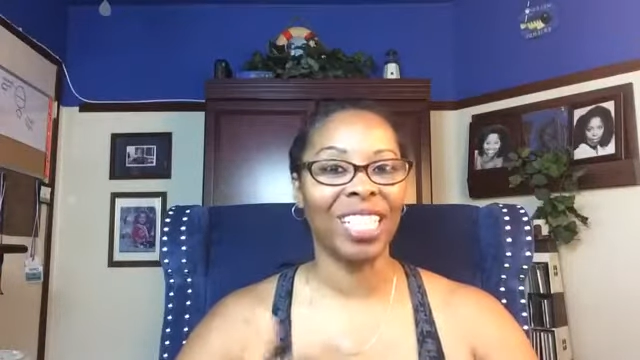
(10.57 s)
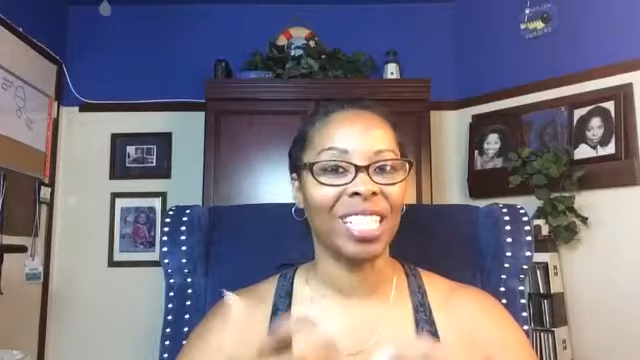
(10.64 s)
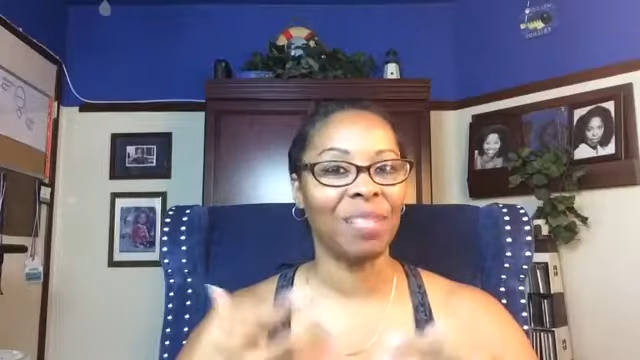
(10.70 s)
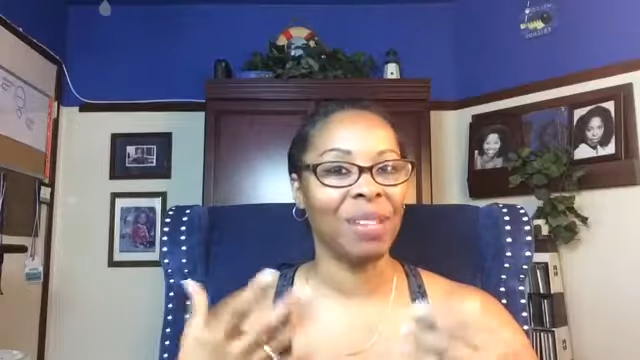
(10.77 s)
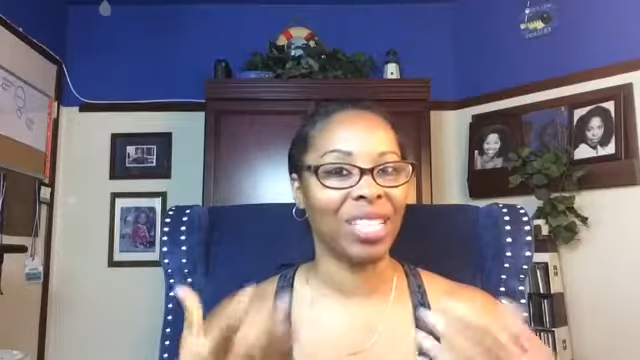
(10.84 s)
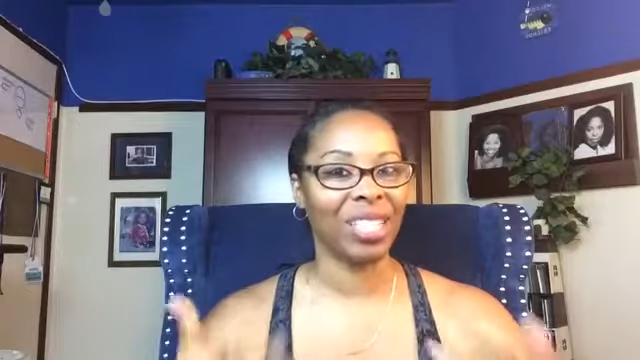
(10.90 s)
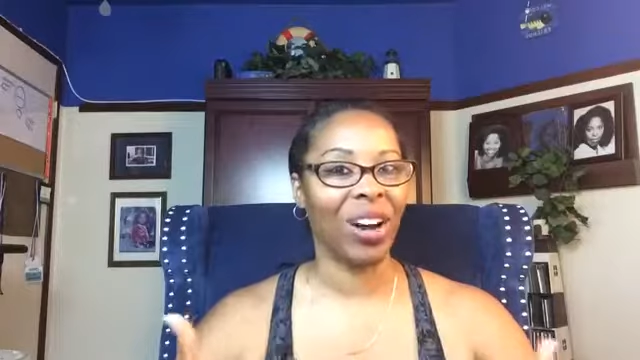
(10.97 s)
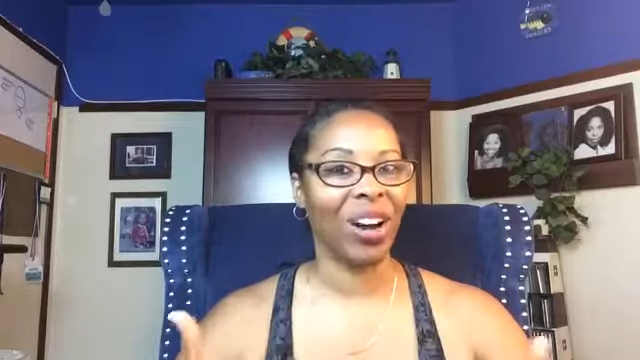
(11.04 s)
to
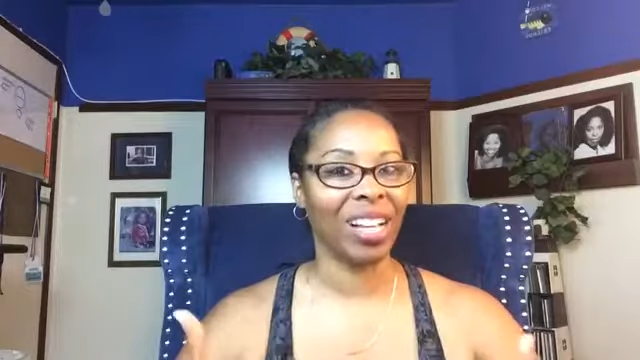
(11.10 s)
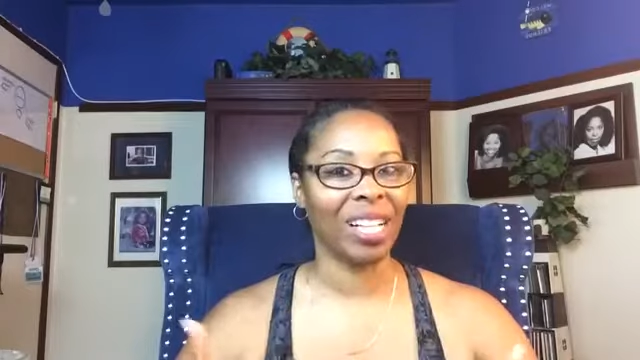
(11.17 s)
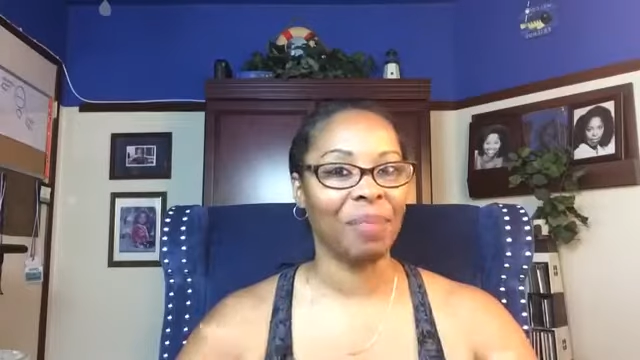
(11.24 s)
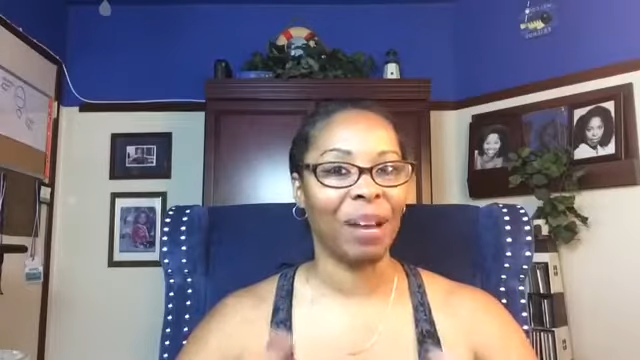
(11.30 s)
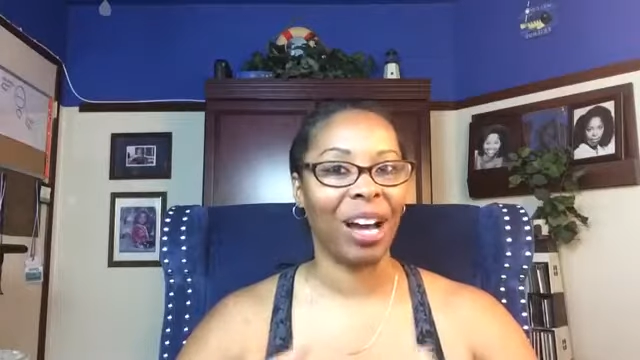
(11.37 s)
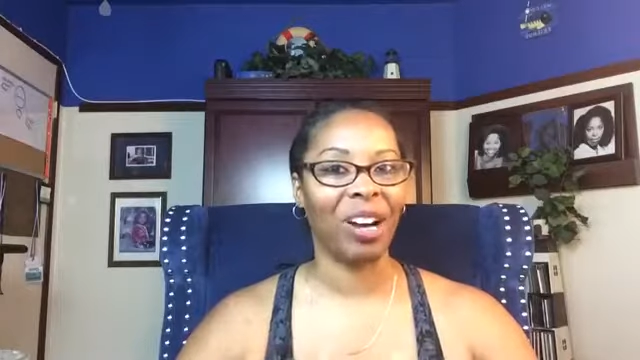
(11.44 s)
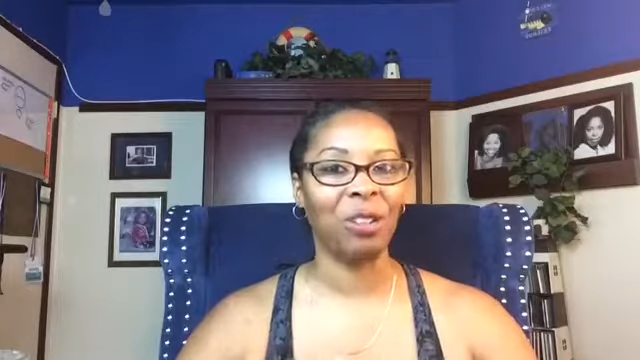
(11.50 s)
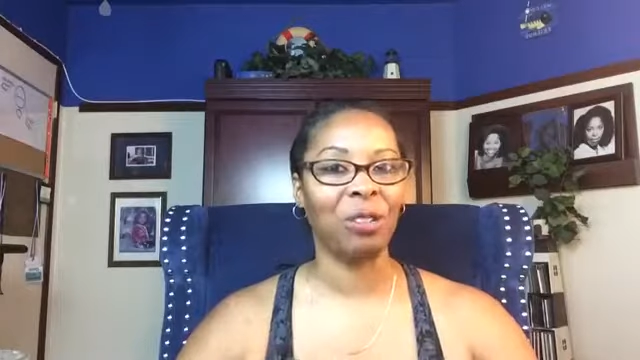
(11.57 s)
be talking
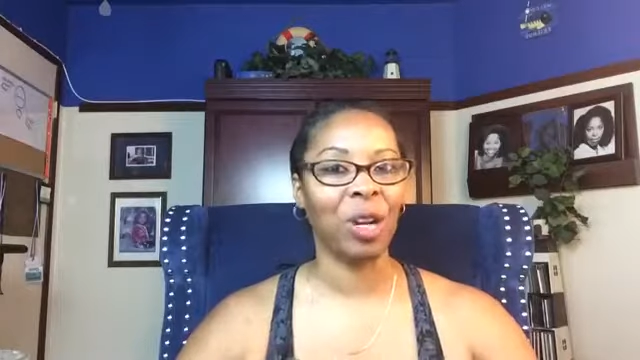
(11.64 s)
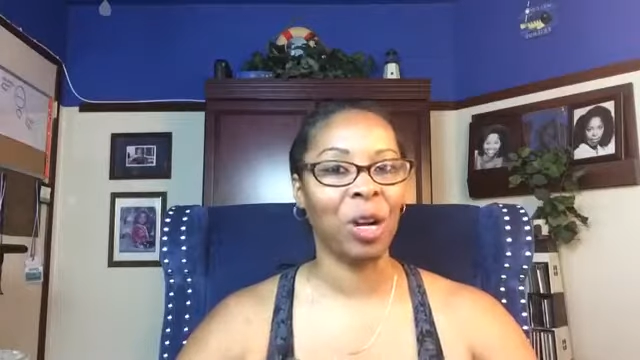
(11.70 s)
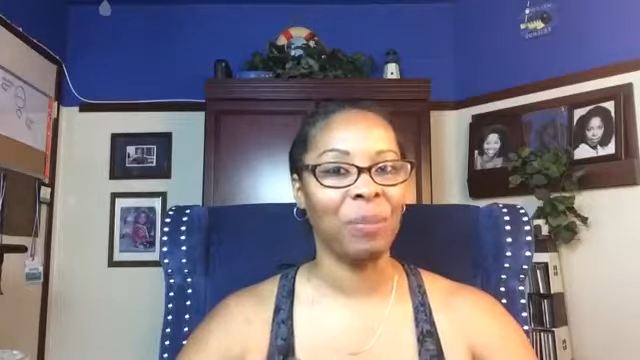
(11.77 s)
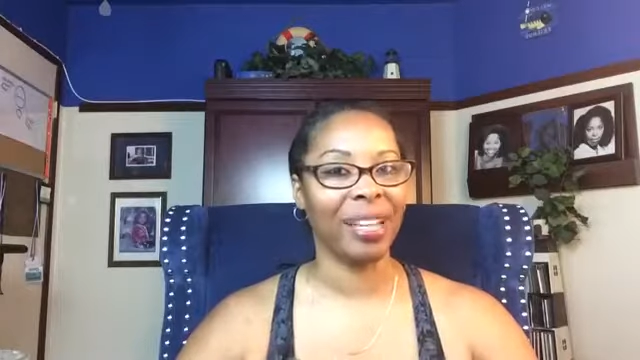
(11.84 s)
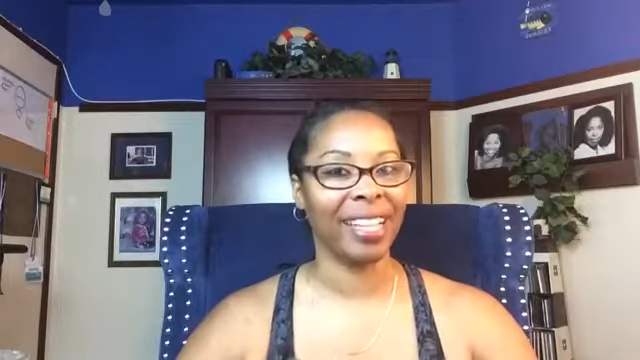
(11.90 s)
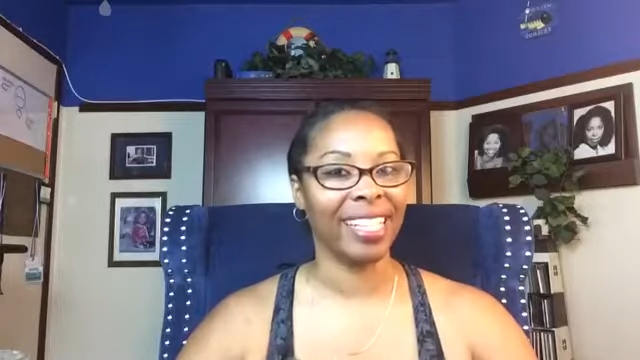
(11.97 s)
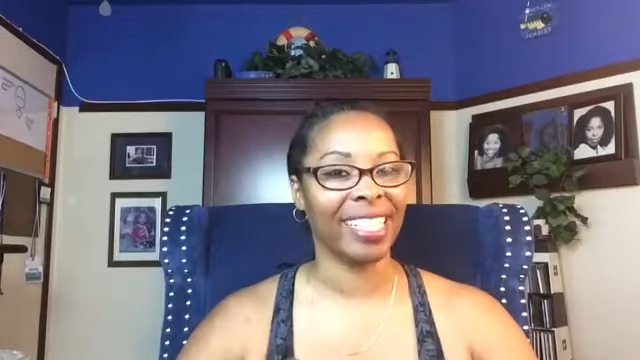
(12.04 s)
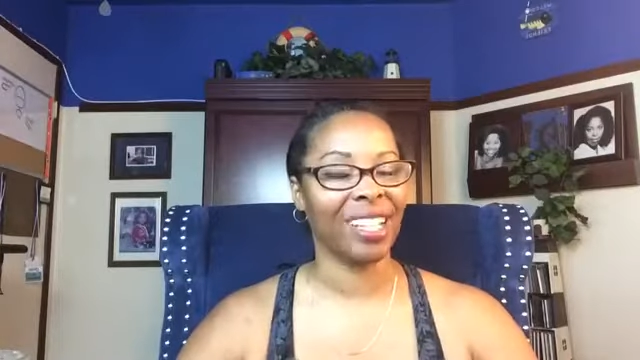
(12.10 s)
about
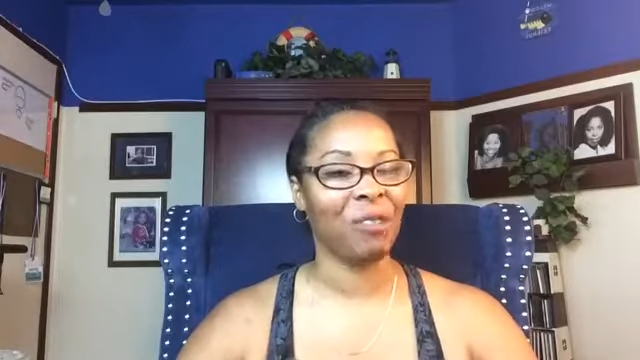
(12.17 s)
aerobics.